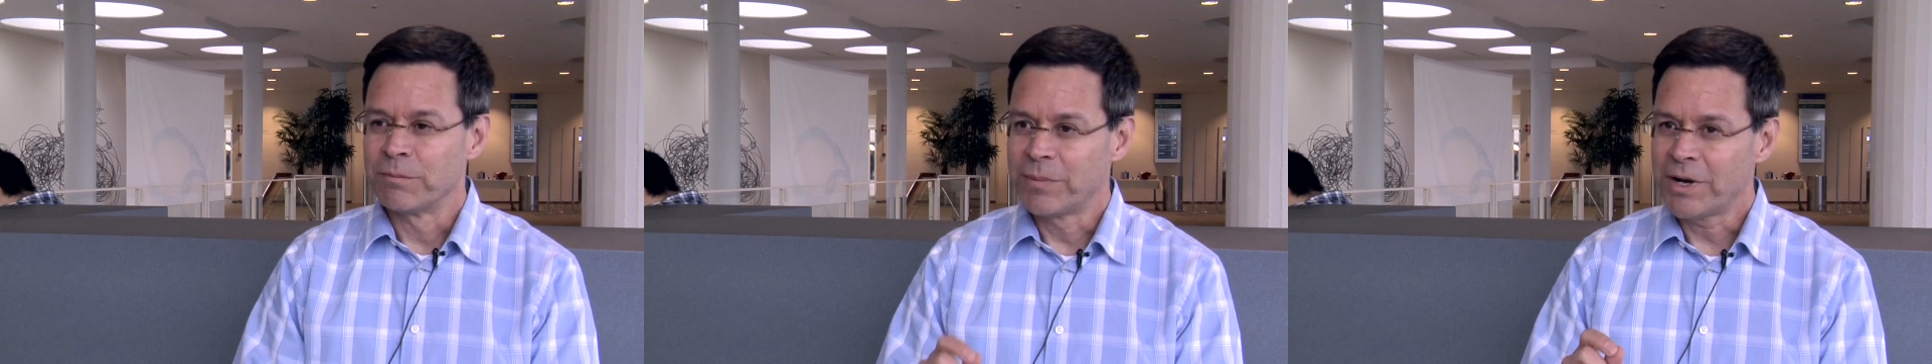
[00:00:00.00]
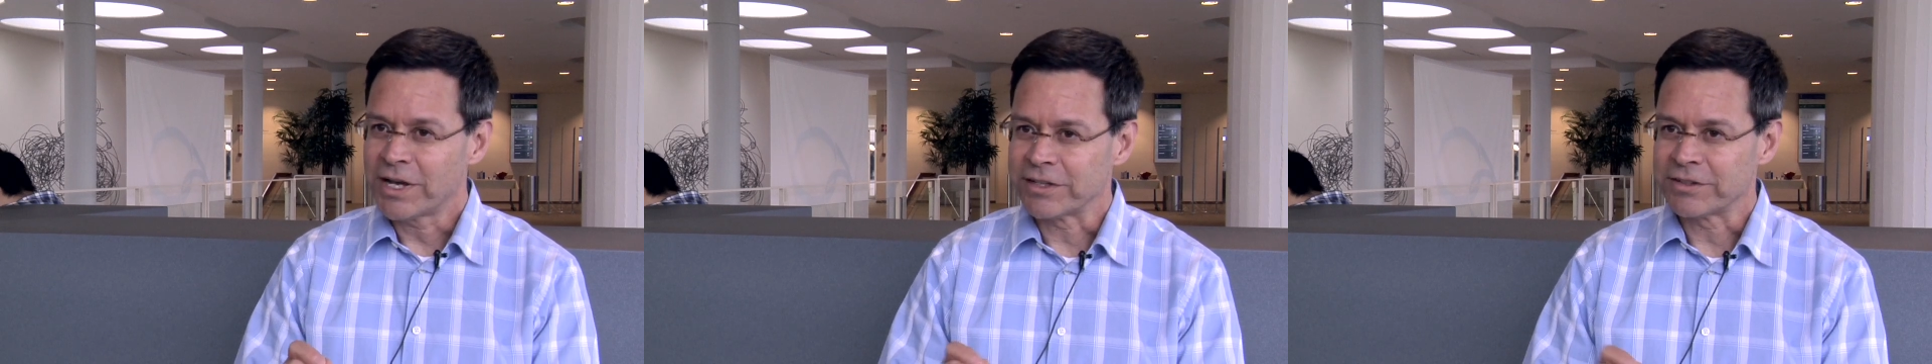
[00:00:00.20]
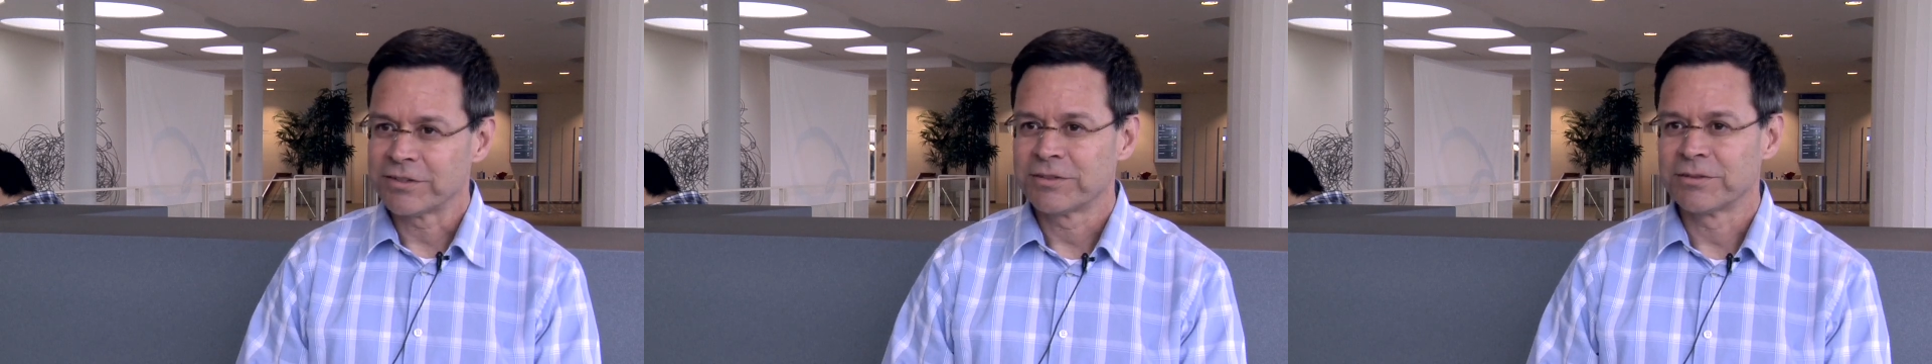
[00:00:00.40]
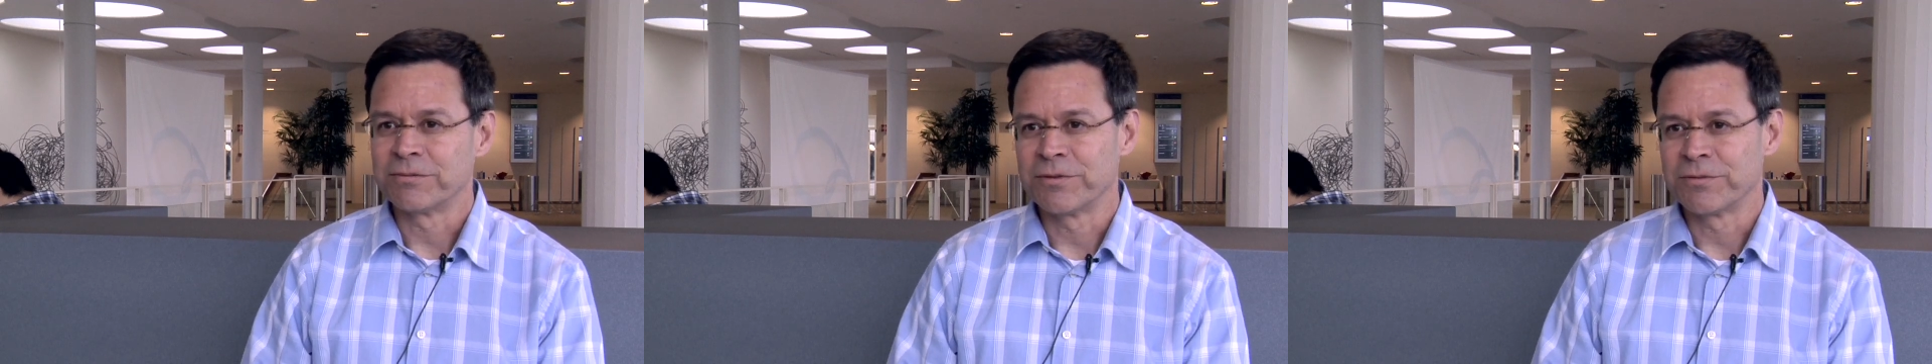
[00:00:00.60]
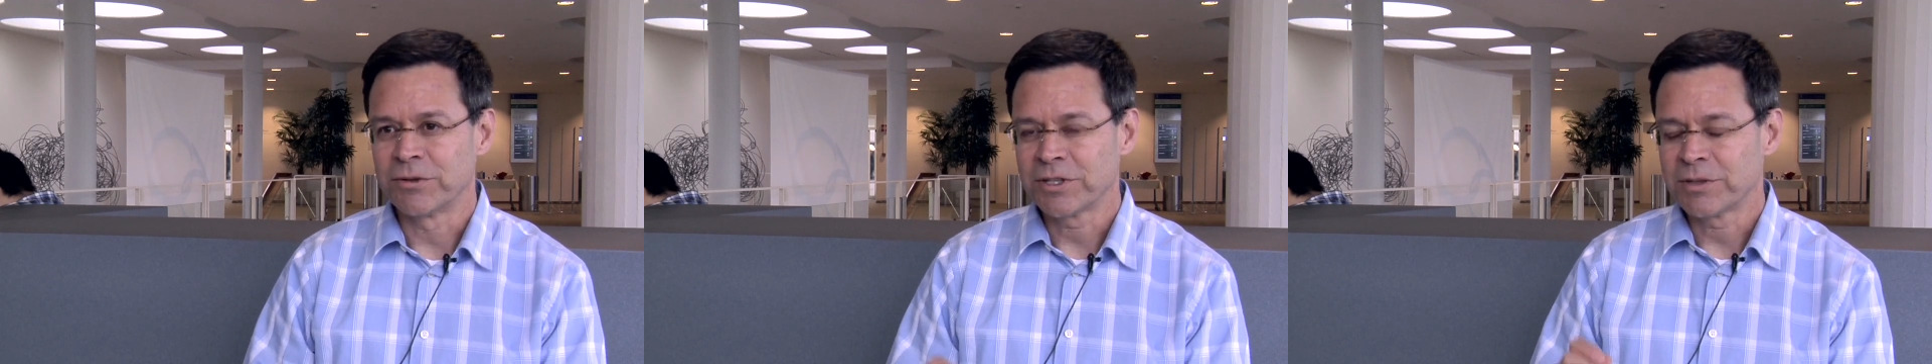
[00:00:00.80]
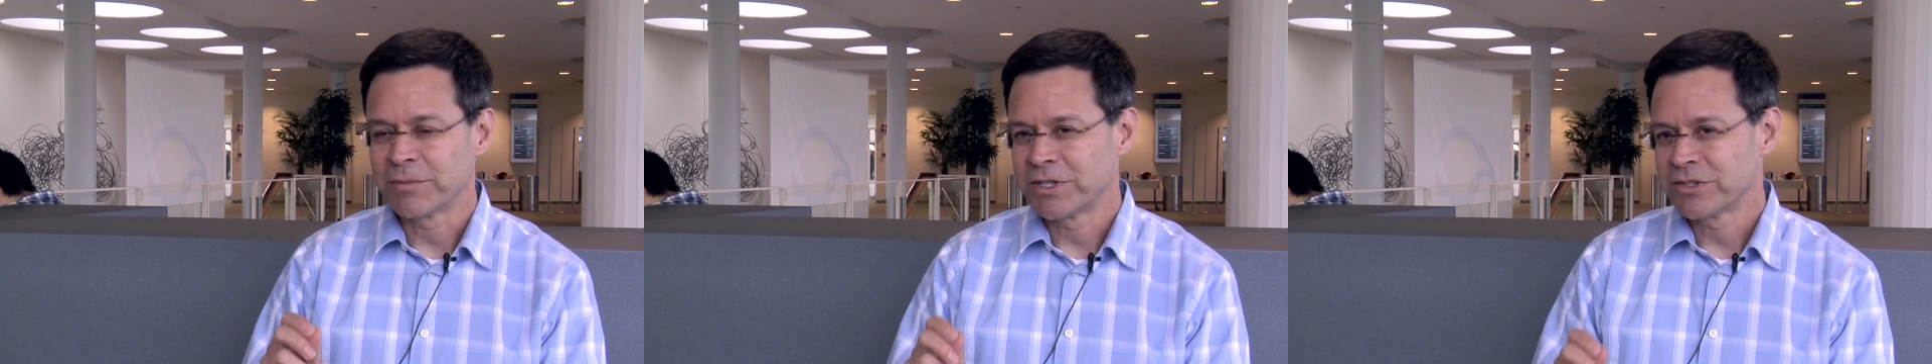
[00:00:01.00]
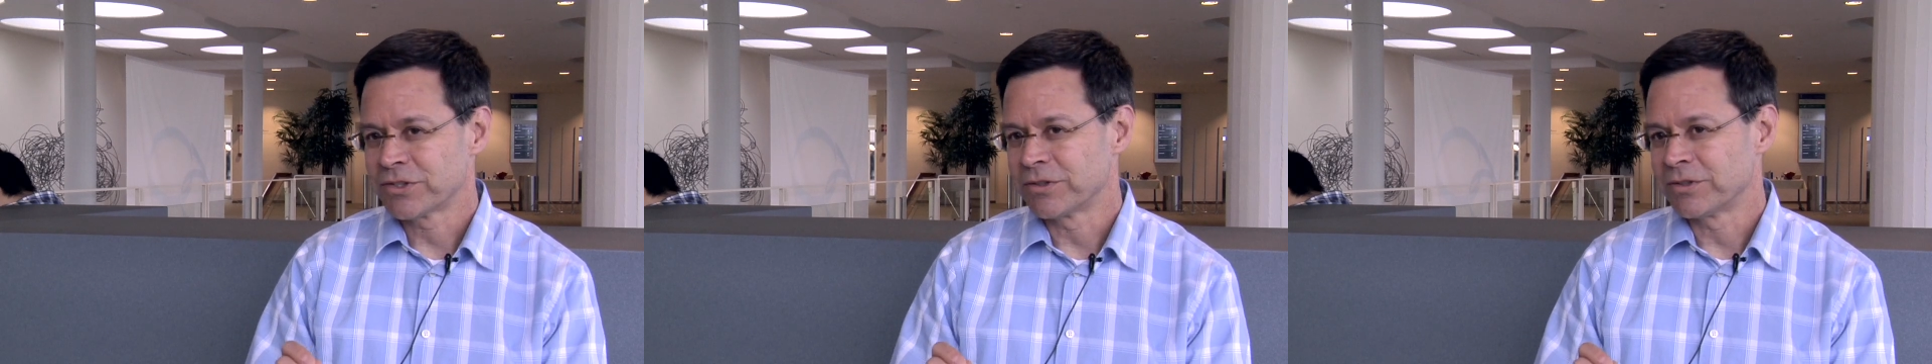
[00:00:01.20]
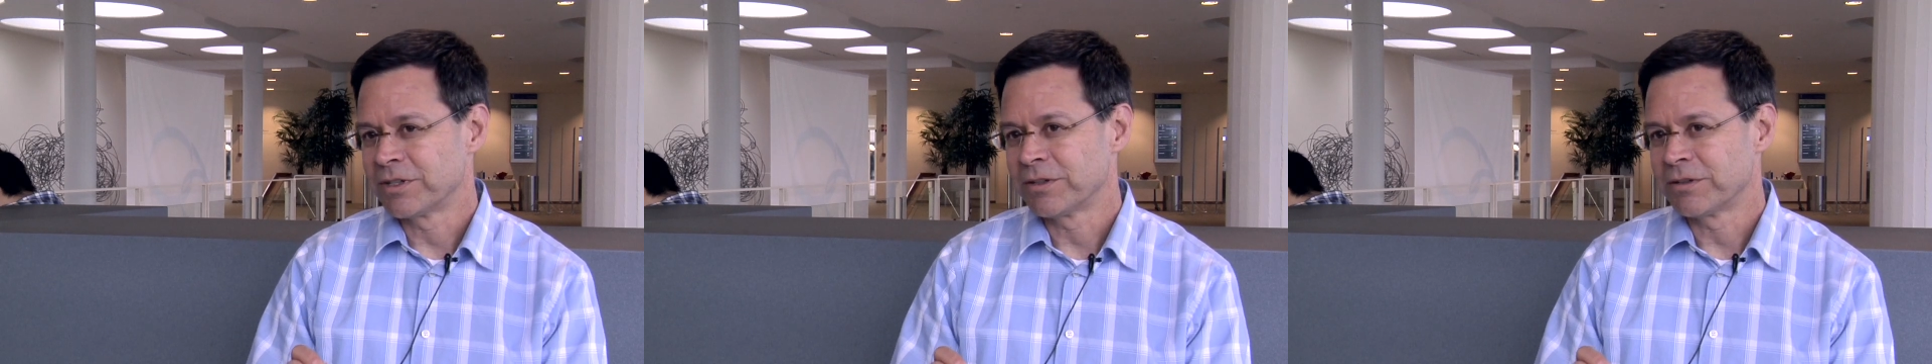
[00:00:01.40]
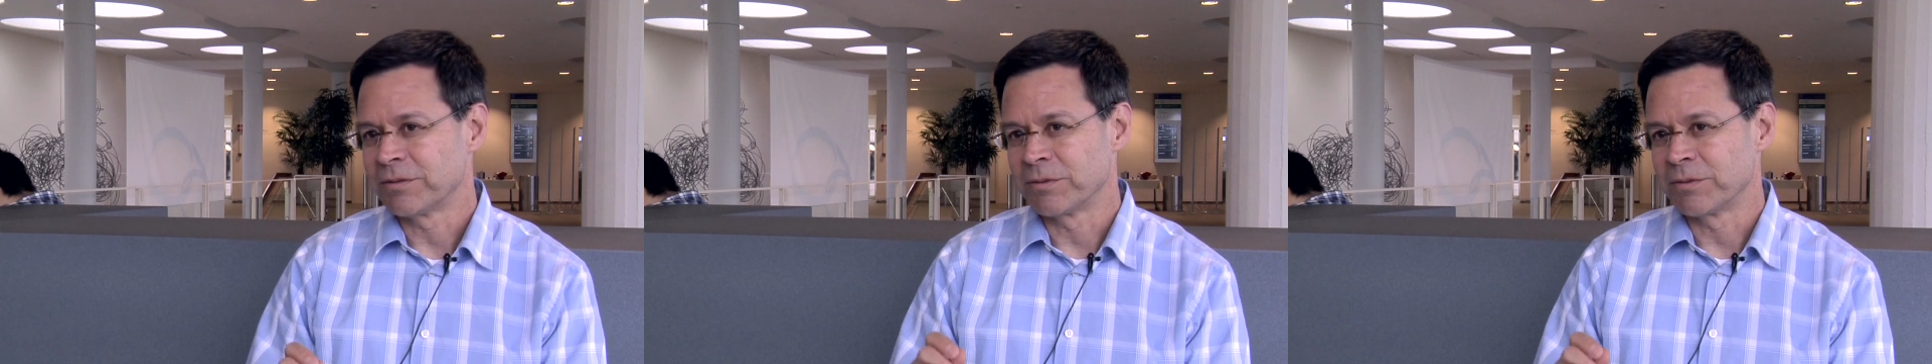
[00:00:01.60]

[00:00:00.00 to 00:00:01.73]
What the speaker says: But we've only measured